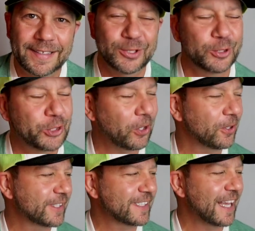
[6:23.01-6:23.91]
So
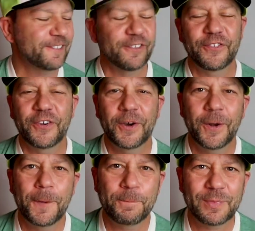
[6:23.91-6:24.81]
Charles, thanks for the
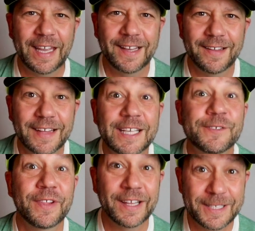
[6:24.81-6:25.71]
photo and
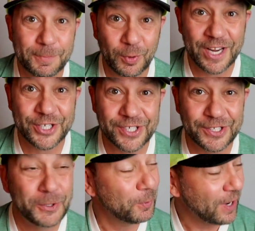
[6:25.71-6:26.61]
thanks for the
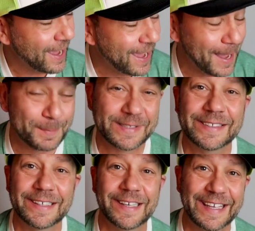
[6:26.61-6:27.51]
inspiration to
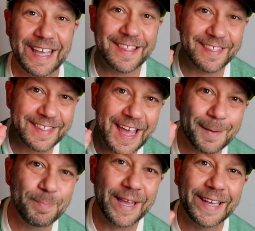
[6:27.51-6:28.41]
perhaps get
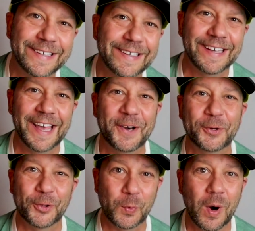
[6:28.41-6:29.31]
that bait
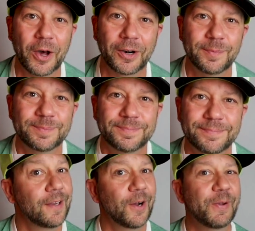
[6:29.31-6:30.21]
out on the water.
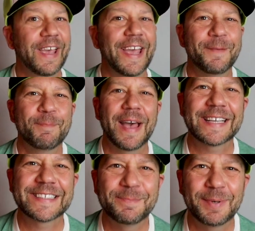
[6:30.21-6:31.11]
Okay,
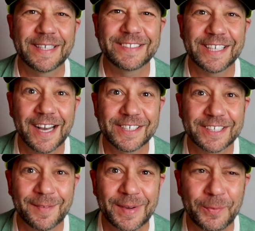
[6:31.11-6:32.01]
Bassin Bud Josh
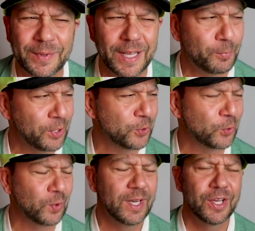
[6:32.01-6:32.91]
coming in with a pretty
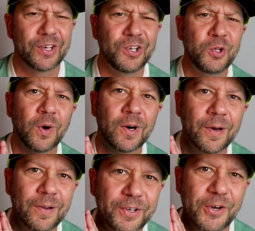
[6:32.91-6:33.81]
cool new
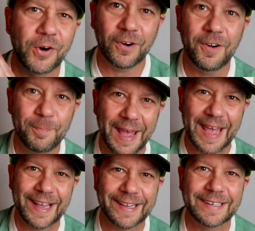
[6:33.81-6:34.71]
on card
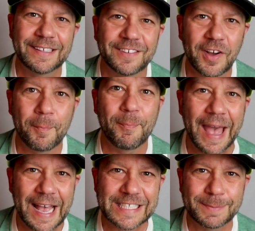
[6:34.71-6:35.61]
pack of
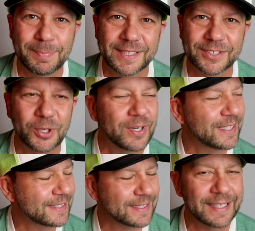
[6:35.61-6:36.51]
Bass Buster
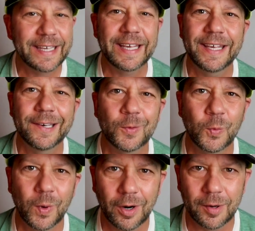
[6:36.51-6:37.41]
Slinky
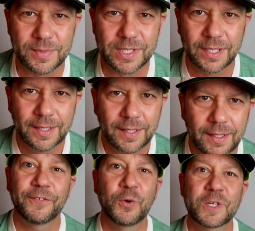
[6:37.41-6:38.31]
Worms.
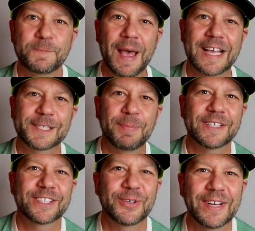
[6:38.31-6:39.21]
Of course, Bass
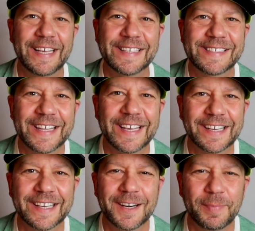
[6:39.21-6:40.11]
Buster is the
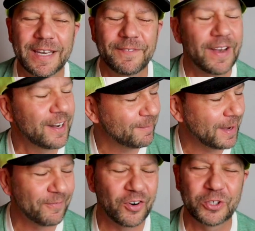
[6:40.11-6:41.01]
company founded
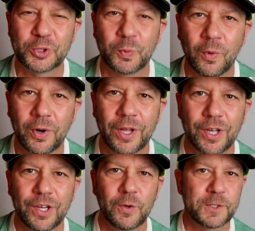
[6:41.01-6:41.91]
by Virgil Ward,
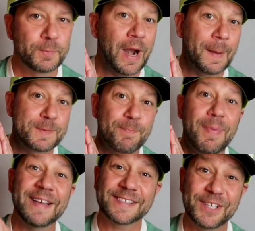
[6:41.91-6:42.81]
who is perhaps
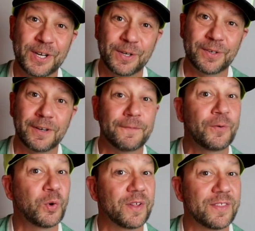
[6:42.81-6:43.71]
best known
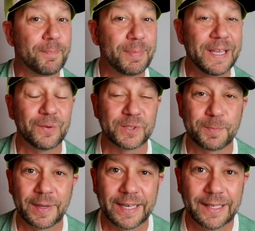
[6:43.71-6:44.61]
for the Beetle
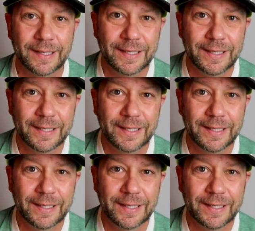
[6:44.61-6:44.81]
Spin.